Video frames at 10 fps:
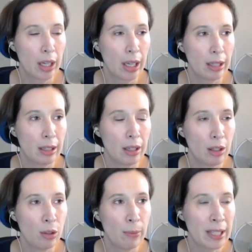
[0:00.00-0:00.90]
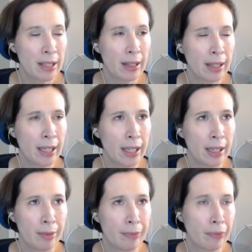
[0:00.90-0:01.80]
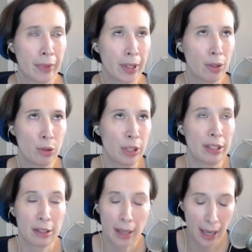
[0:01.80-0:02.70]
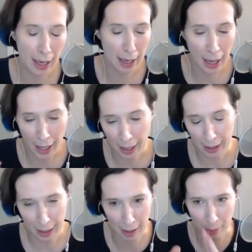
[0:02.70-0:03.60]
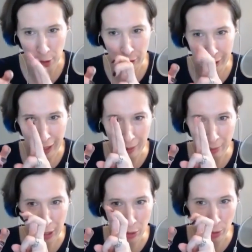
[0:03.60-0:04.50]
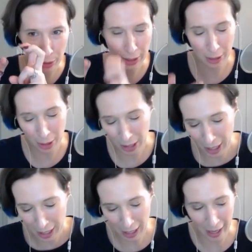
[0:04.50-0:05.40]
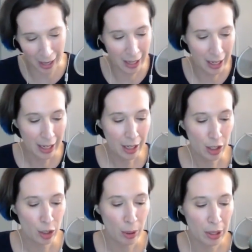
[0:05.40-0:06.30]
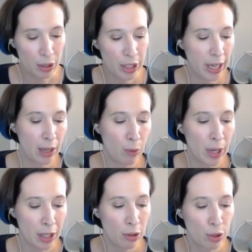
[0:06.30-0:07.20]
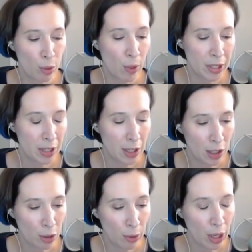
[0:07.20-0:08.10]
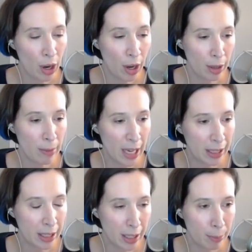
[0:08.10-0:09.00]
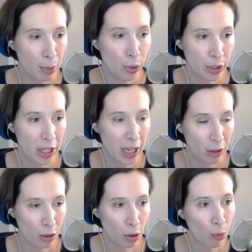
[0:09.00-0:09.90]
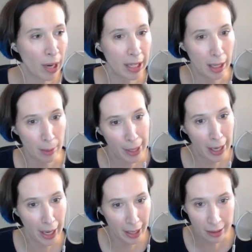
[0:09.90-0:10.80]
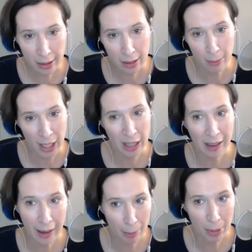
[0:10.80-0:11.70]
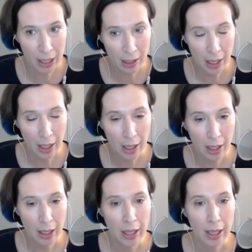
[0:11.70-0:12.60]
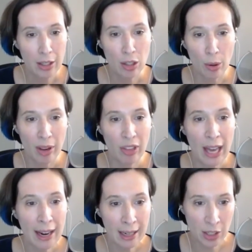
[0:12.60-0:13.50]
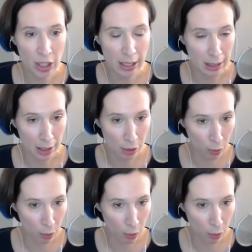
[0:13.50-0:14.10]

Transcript: it, it you basically use this AI, and I'm using that in big quotes here AI to understand what a user wants to do and automatically pull together the right APIs to make that mm-hmm. happen. So, if that actually does